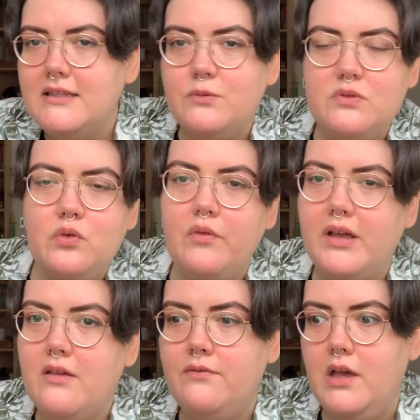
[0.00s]
This was sort of like
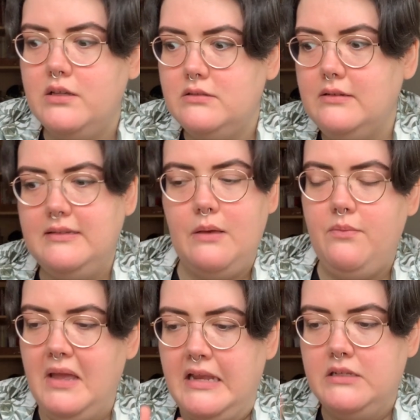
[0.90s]
her first dip
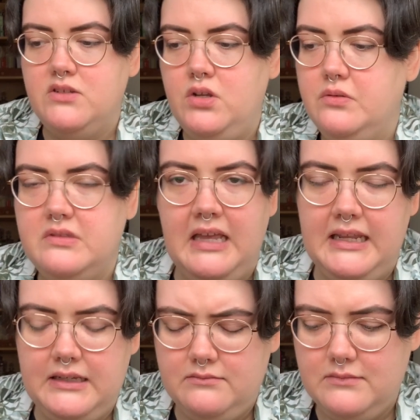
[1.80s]
into
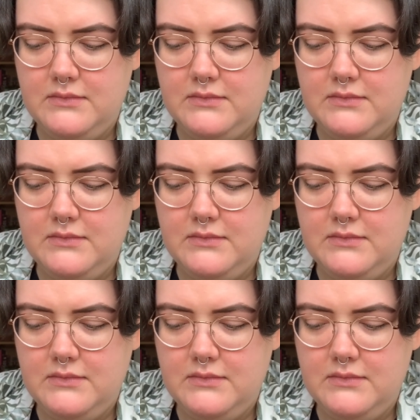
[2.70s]
selling